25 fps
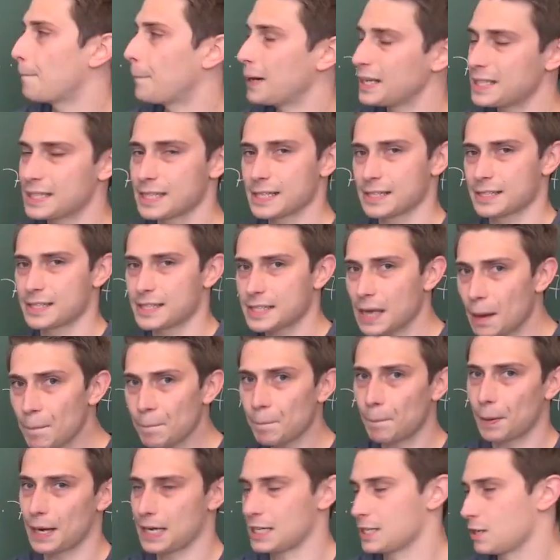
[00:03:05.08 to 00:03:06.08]
But the
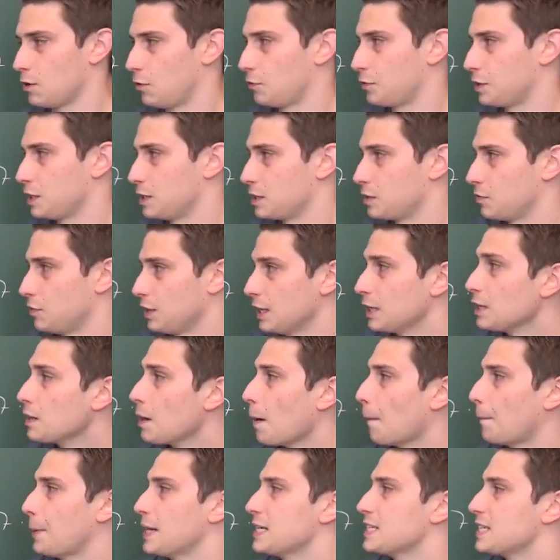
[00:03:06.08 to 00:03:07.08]
subbase of this
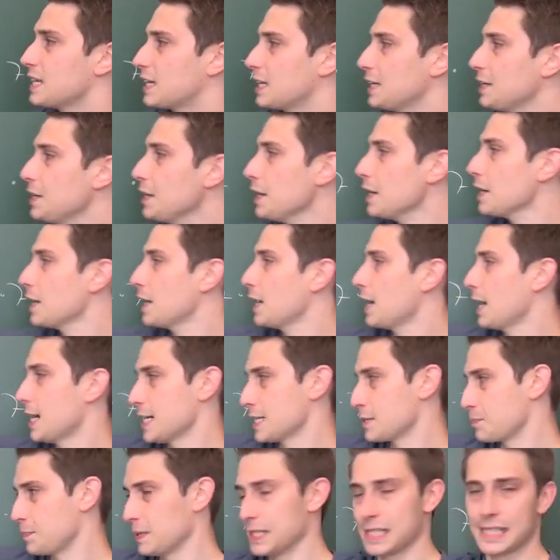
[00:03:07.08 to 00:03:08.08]
thing basically
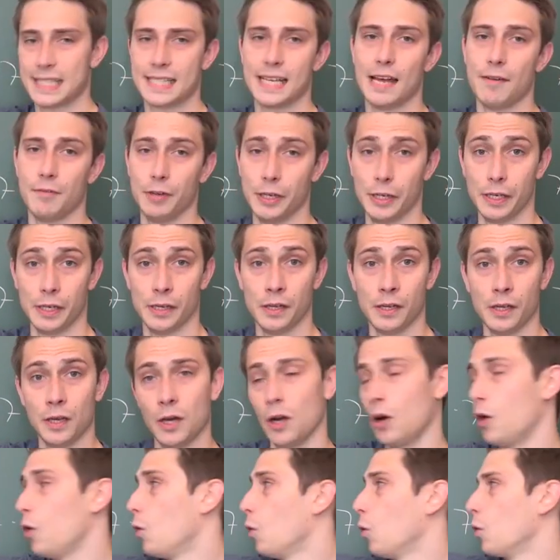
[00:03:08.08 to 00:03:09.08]
has been 7
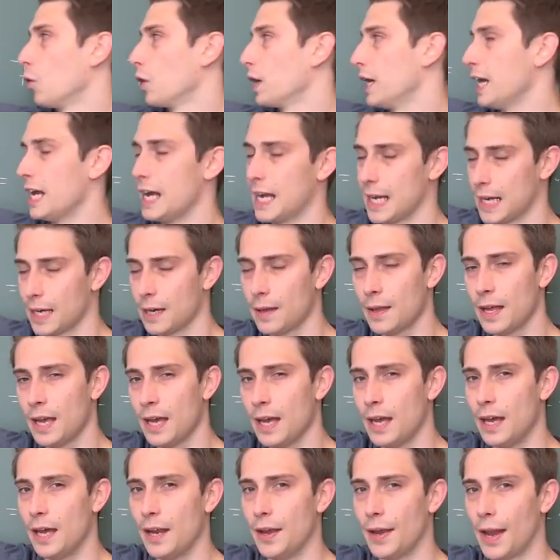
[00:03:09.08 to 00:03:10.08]
or a.
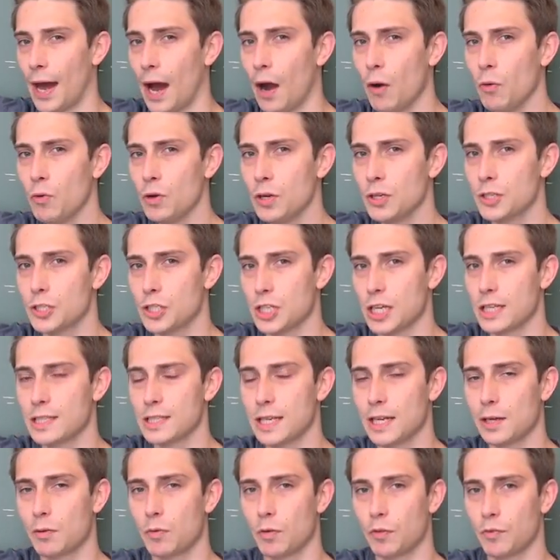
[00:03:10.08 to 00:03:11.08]
Now,
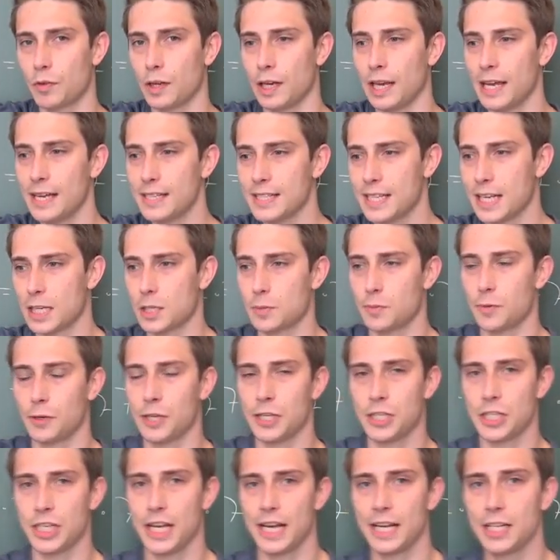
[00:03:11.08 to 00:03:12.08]
just like with the last
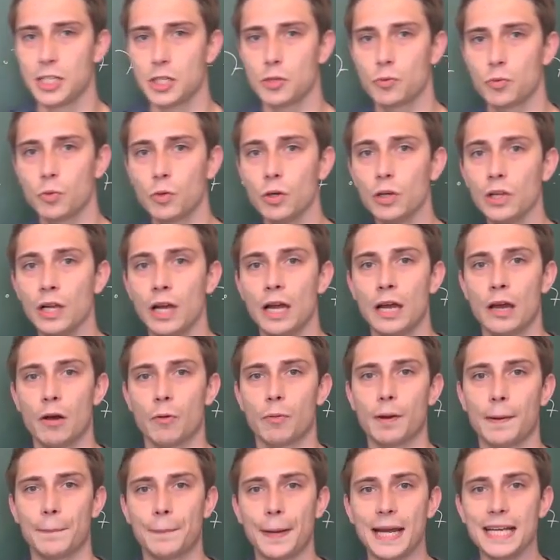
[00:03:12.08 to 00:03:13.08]
exponentiation rule,
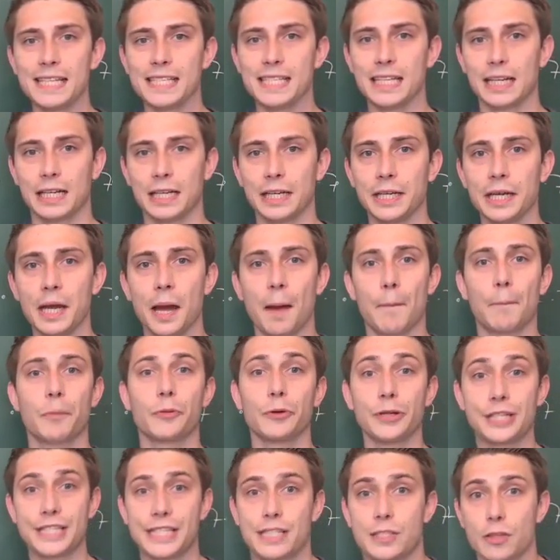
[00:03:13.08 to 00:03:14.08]
we basically
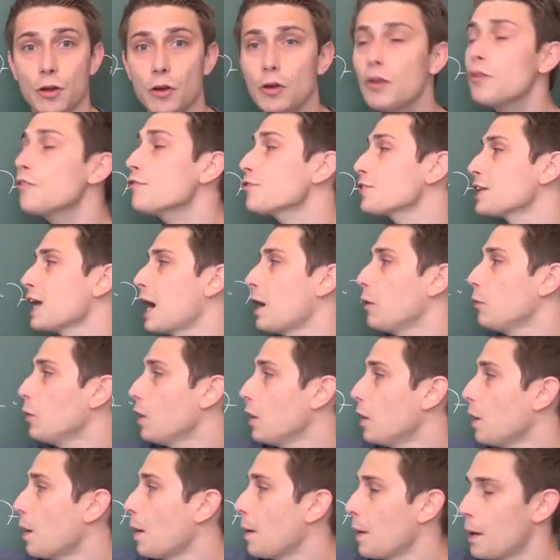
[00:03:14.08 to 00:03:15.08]
preserved
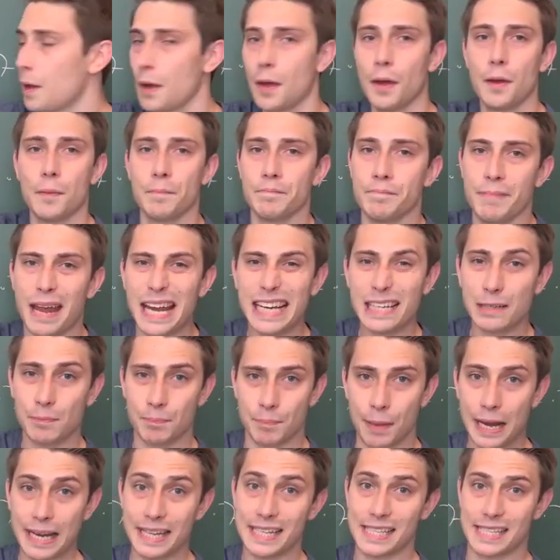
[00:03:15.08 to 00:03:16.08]
our
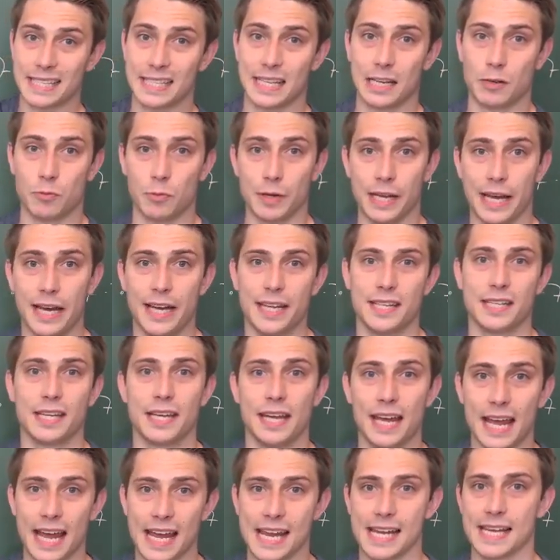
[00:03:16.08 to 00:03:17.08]
main base that we had,
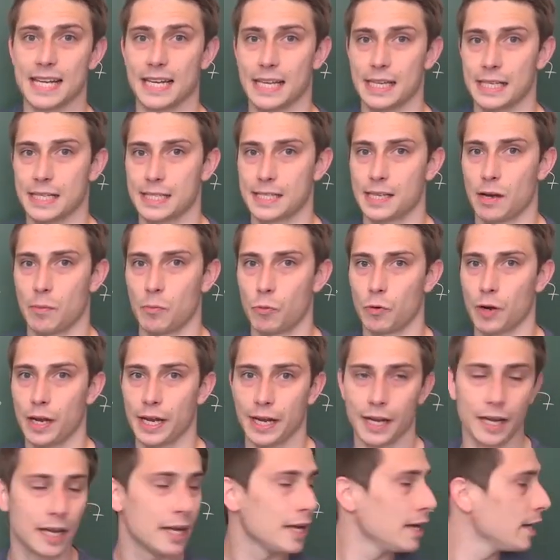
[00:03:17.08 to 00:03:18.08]
a in some
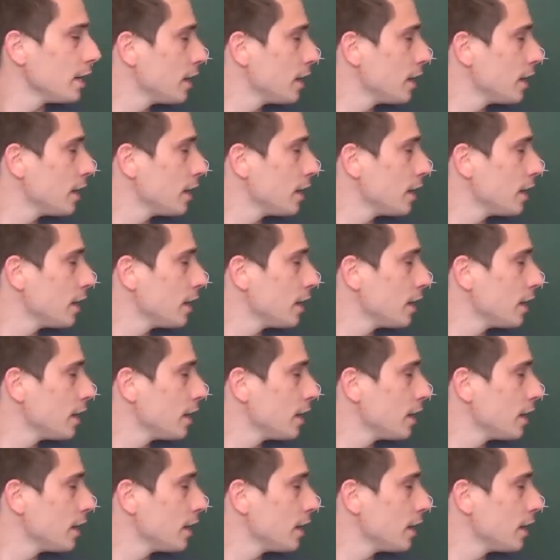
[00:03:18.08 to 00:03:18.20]
way.